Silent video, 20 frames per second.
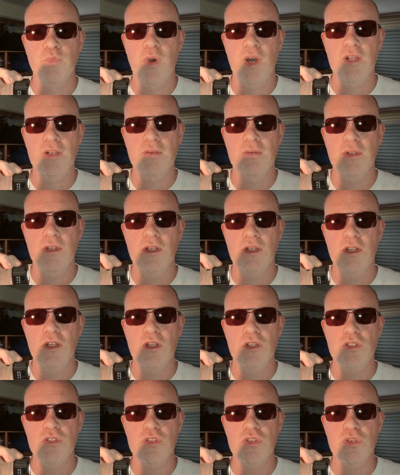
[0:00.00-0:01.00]
1,
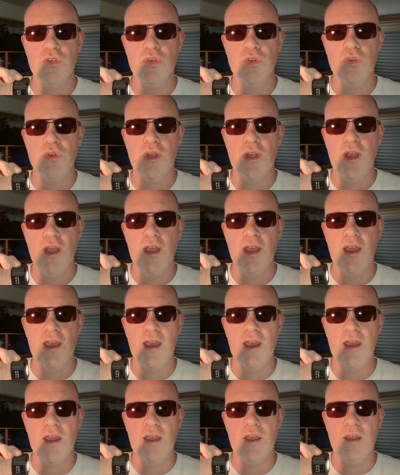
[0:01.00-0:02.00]
2,
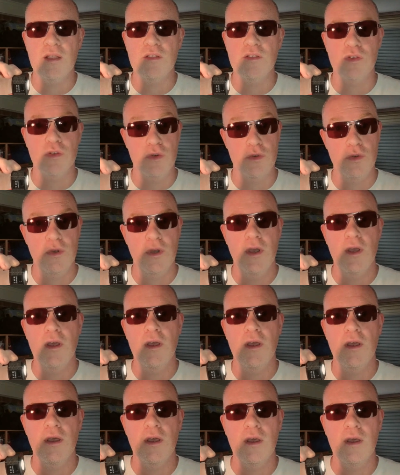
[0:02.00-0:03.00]
2,
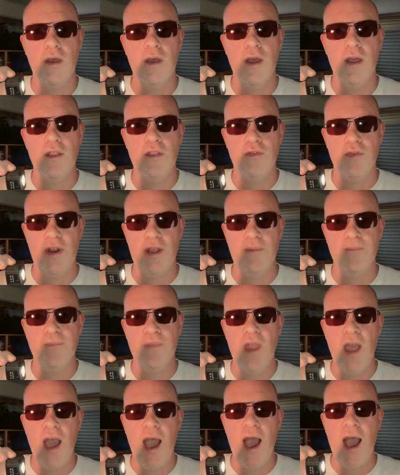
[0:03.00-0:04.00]
and 3.
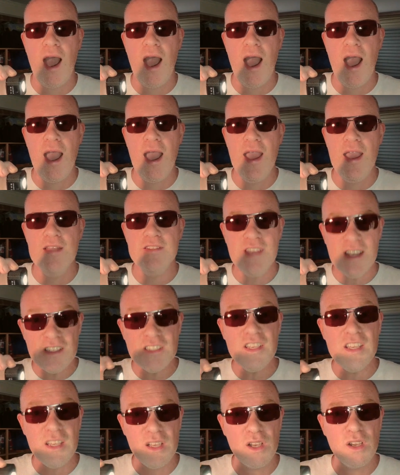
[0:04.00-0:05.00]
It's
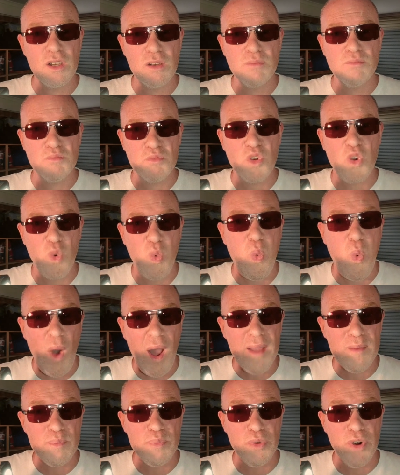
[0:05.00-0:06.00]
actually
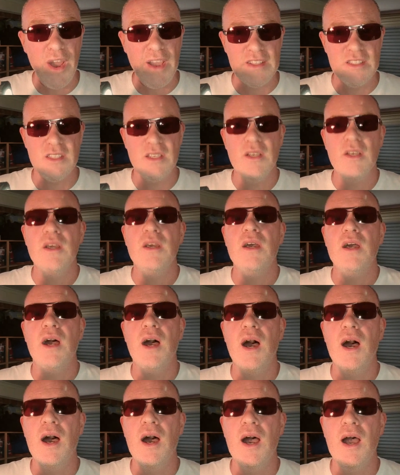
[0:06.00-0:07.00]
quite bright.
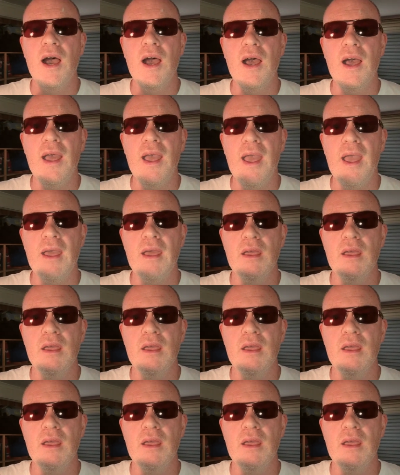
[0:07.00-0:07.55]
Yeah,